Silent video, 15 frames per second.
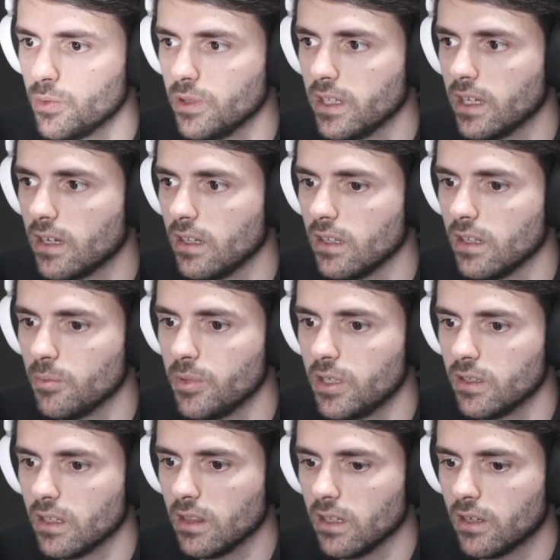get a little bit
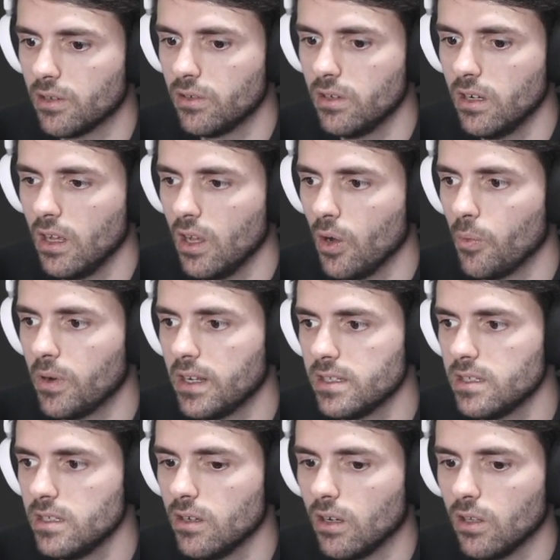cluttered when I
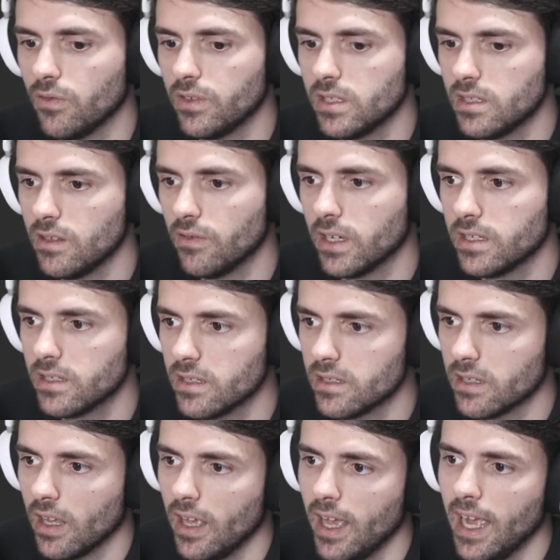see all of these devices.
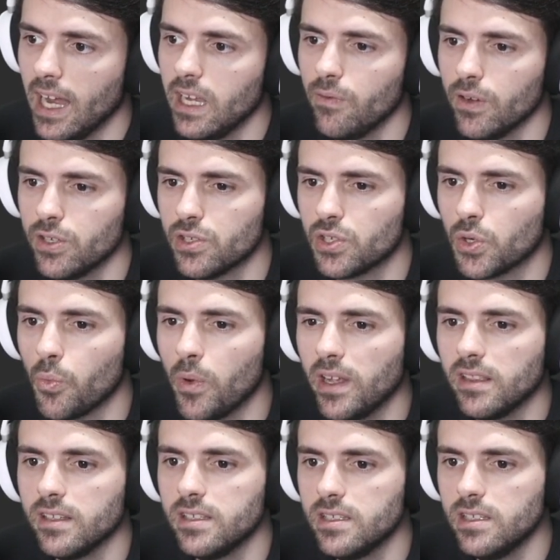And if I just
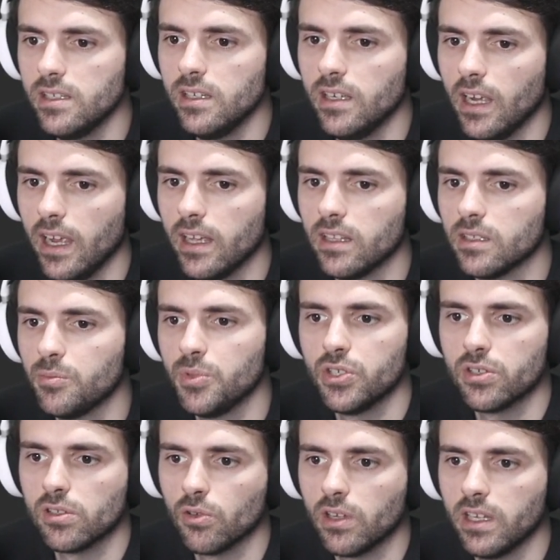quickly see, hey, let me
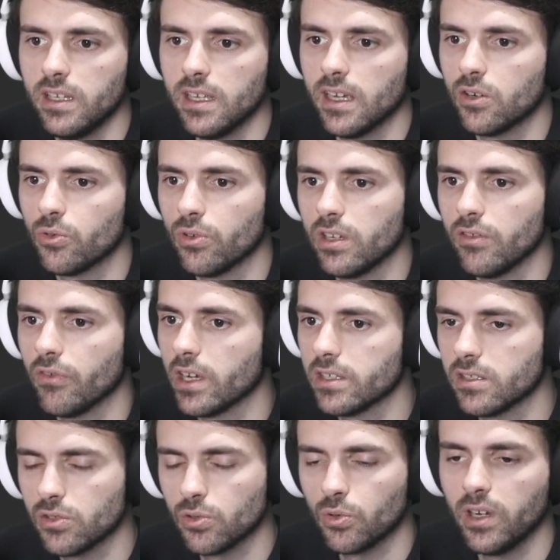just look at the Android
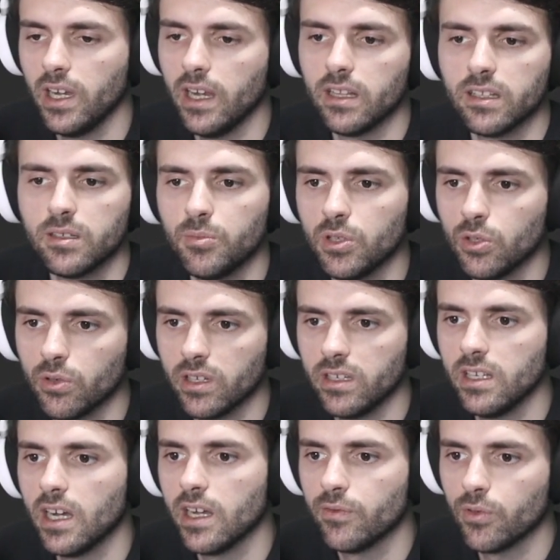devices, or hey, let me look at the
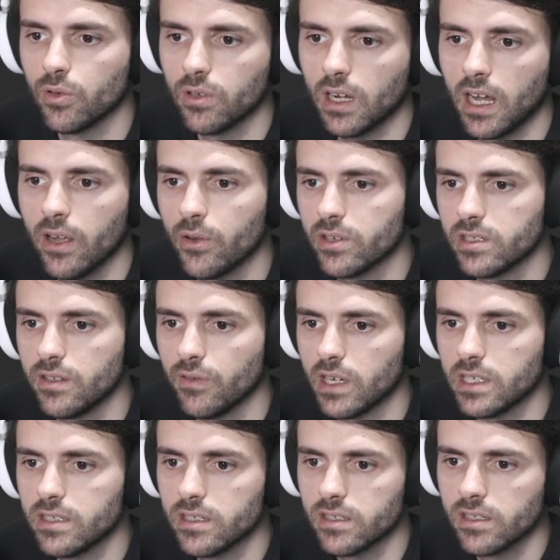iOS
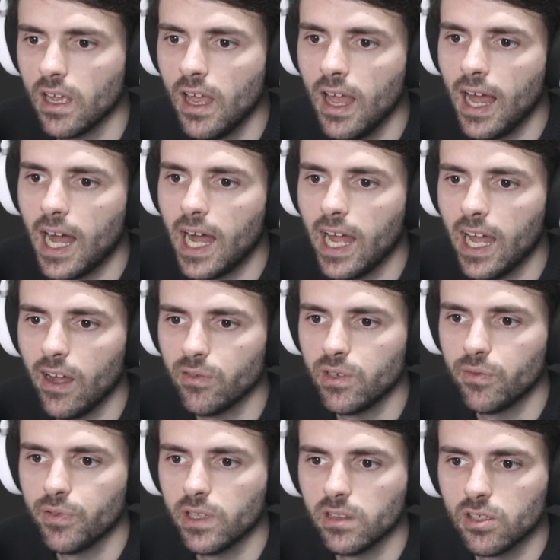devices, I have the
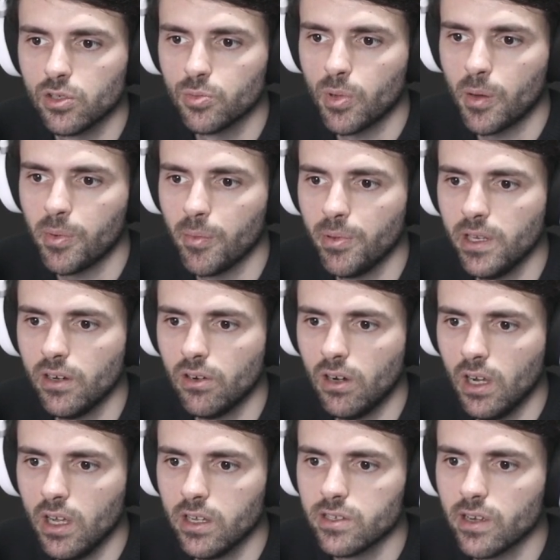filters pop up here,
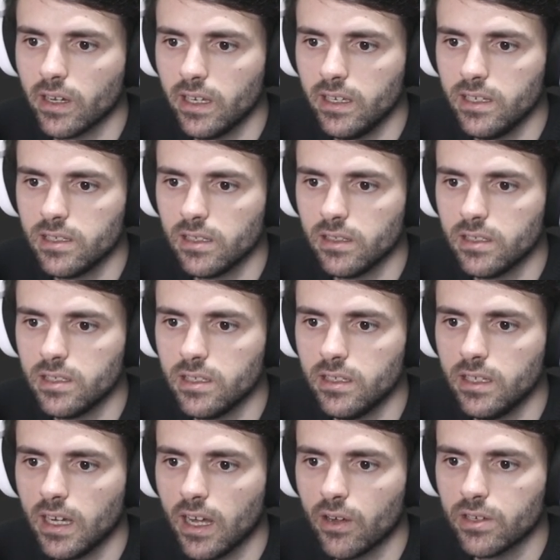so I can easily see the
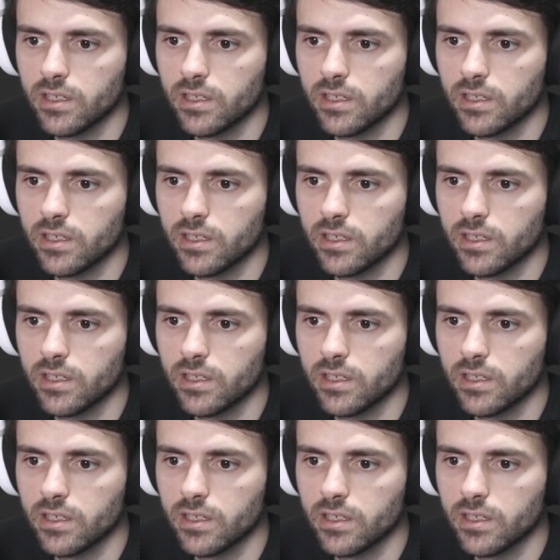iOS